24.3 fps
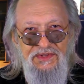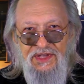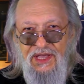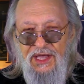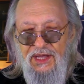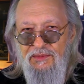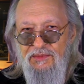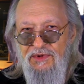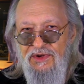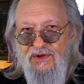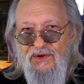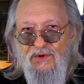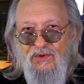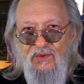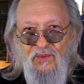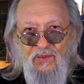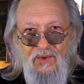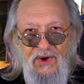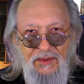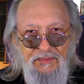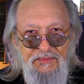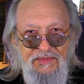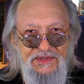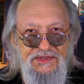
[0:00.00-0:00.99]
chemical
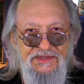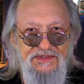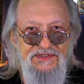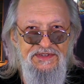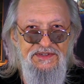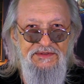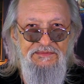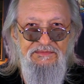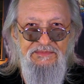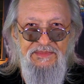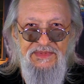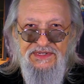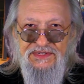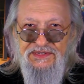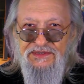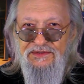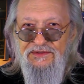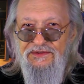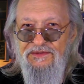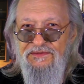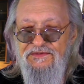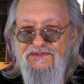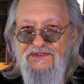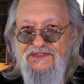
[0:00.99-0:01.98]
weapons and
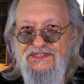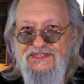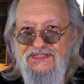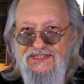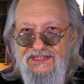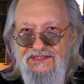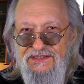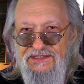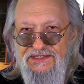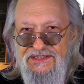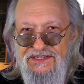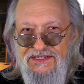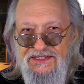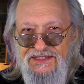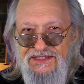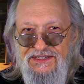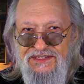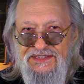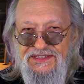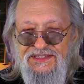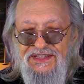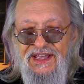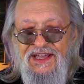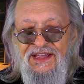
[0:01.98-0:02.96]
missile
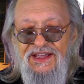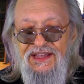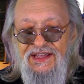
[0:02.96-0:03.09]
facilities